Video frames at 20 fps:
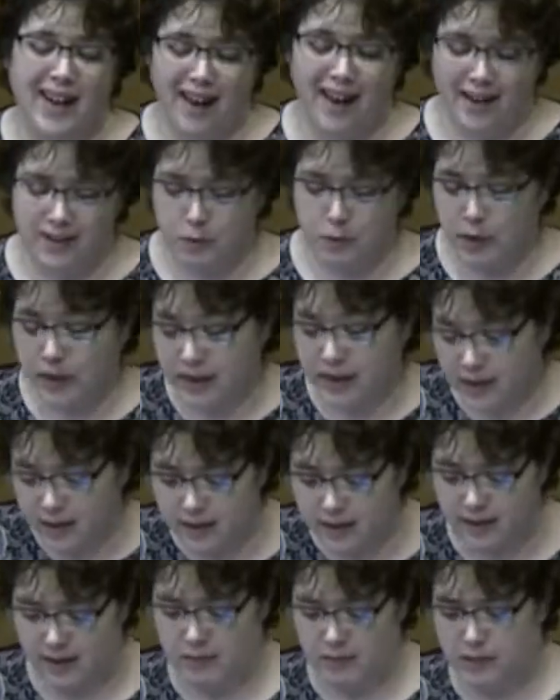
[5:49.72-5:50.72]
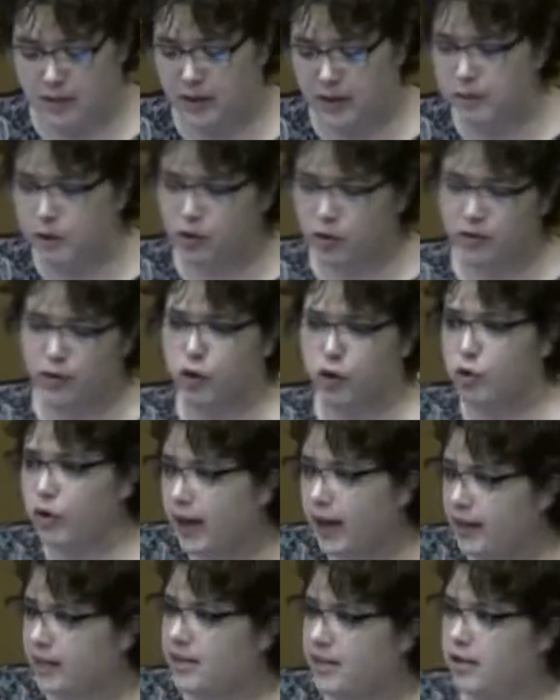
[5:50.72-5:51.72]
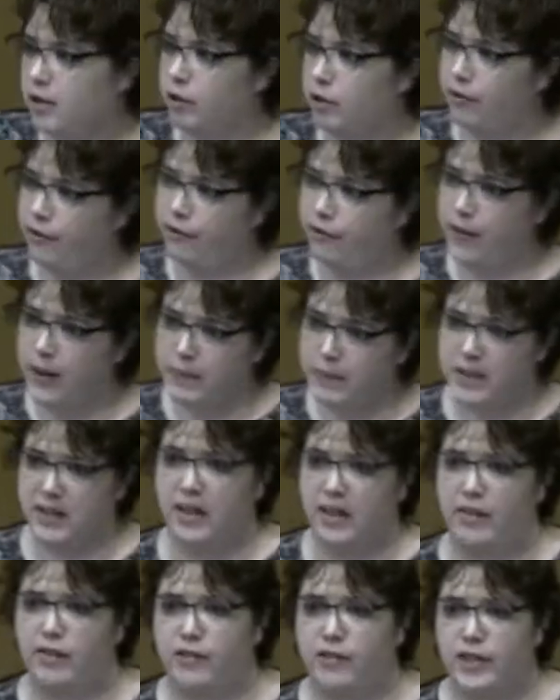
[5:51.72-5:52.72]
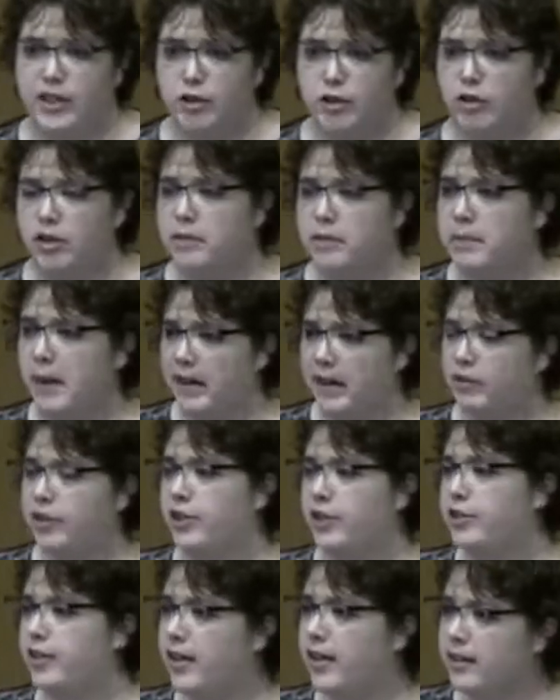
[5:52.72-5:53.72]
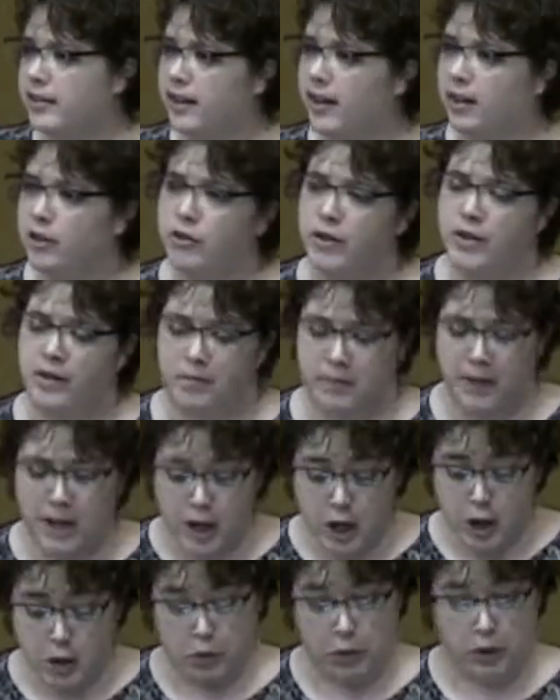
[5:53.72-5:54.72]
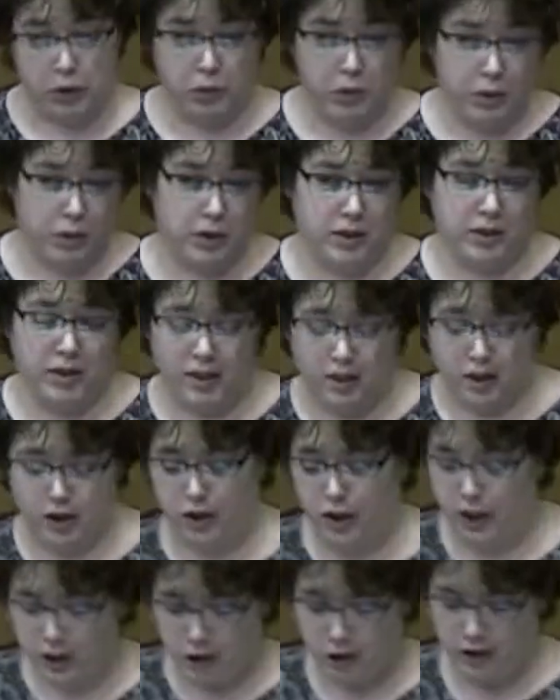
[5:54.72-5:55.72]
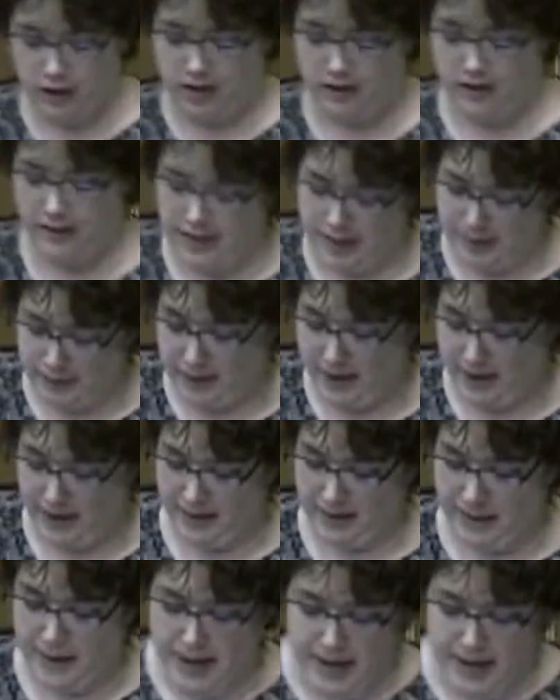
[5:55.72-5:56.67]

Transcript: had within them some sort of tricks to flip stuff. It's called bidirectionality algorithm, which we will touch on in a minute.